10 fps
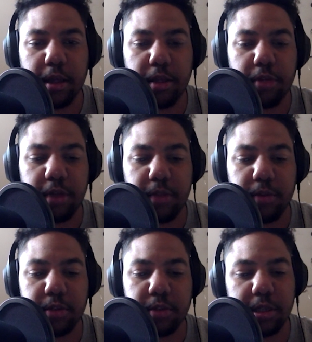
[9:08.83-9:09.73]
throughout the
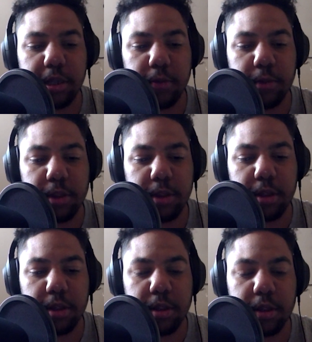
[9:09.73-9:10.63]
project, like with
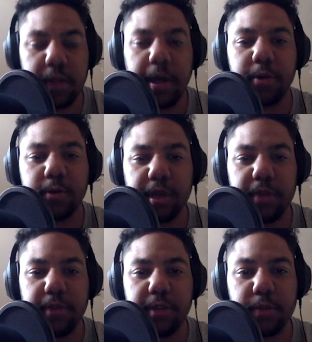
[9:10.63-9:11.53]
the title
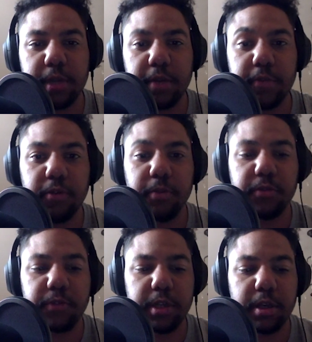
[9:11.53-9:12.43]
typeface being from
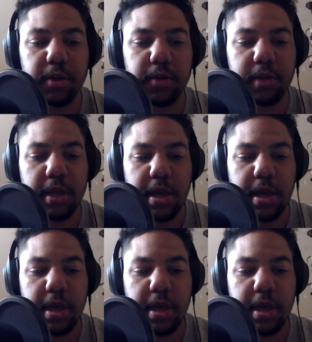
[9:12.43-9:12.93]
the video,